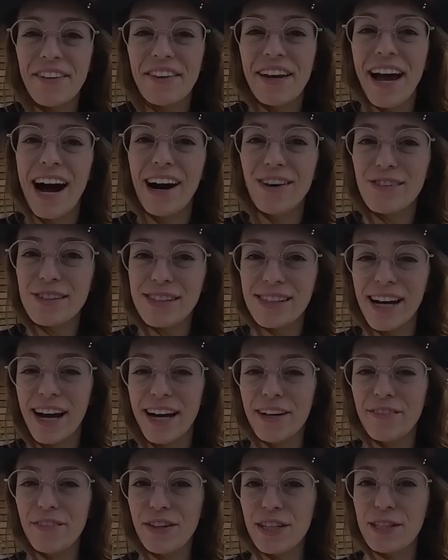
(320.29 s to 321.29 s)
on the
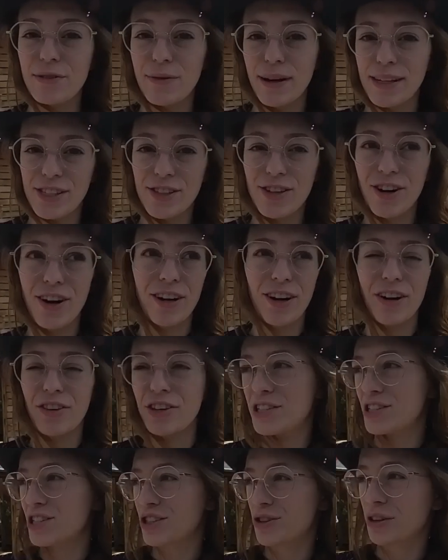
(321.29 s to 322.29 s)
outside of this restaurant on
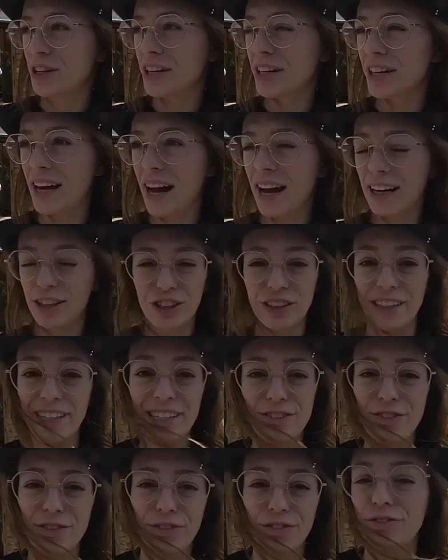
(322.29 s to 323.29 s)
the street. Actually,
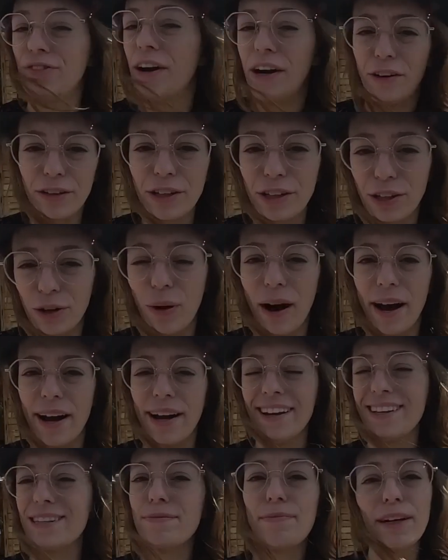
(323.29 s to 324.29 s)
it's very
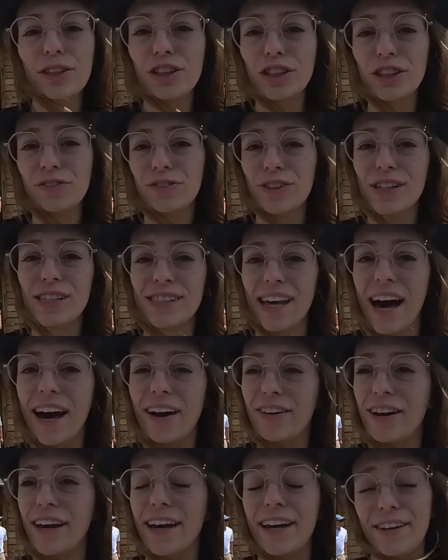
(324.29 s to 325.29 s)
quiet, especially for a
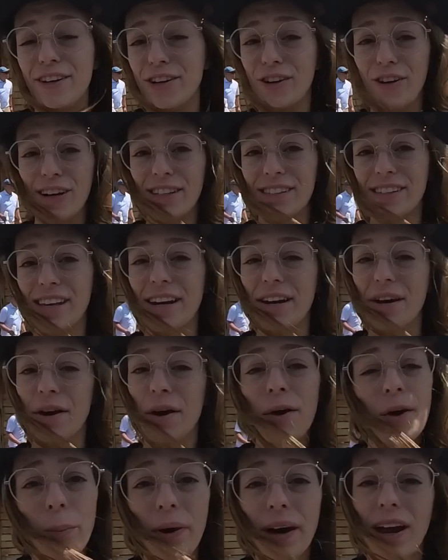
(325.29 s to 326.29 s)
Saturday in New York City.
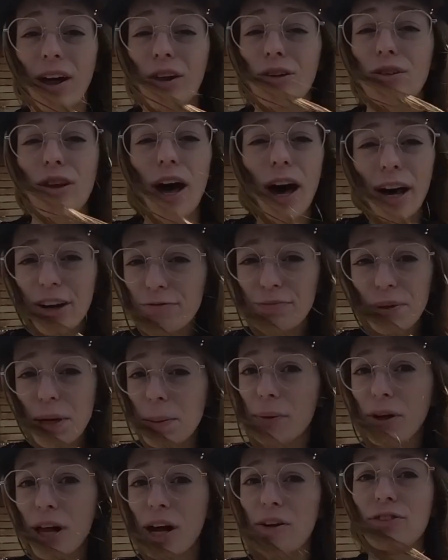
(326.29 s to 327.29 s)
But a lot of
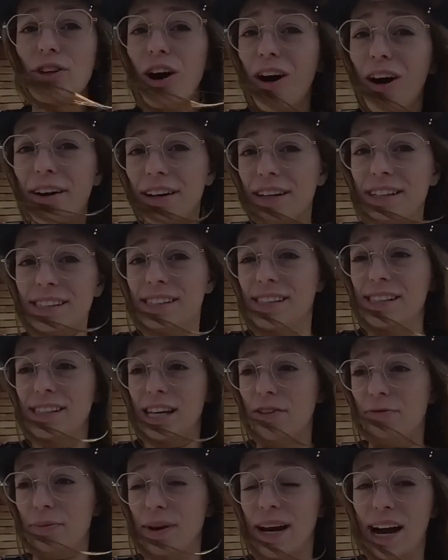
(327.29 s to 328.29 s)
people have gone in since
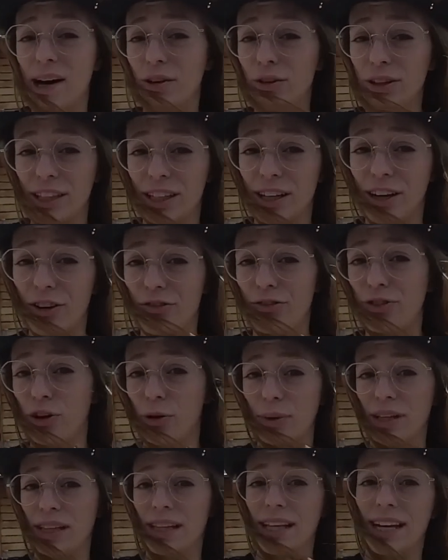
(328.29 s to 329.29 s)
I've been out here
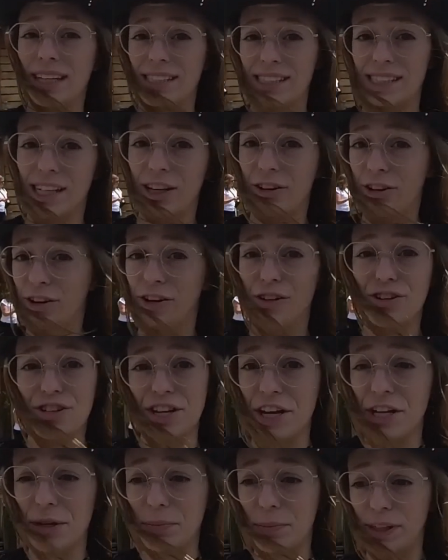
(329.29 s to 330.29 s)
filming the exterior and
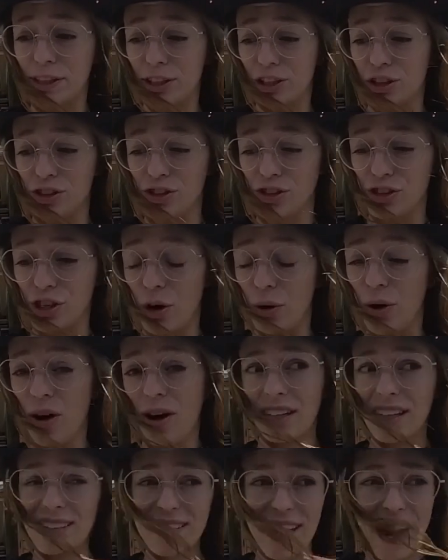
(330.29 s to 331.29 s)
taking pictures. So
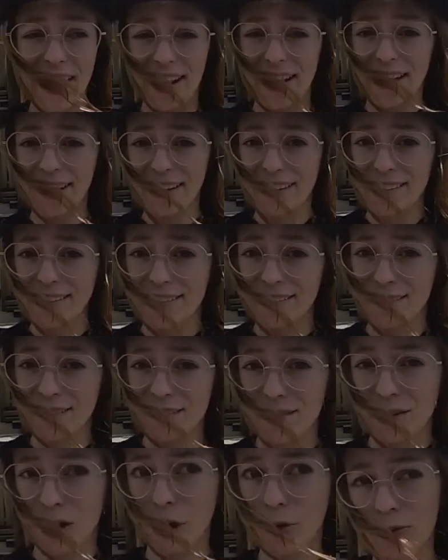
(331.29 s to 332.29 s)
let's head in and
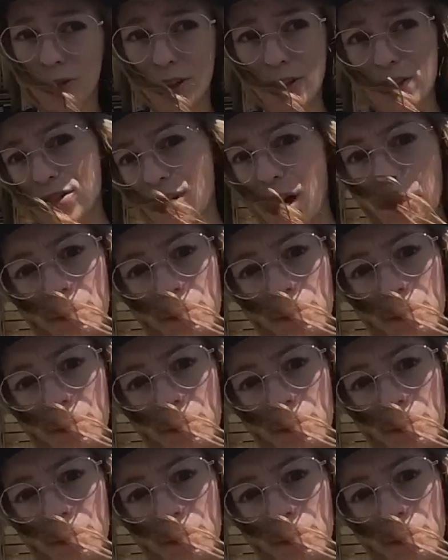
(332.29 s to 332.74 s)
hopefully there's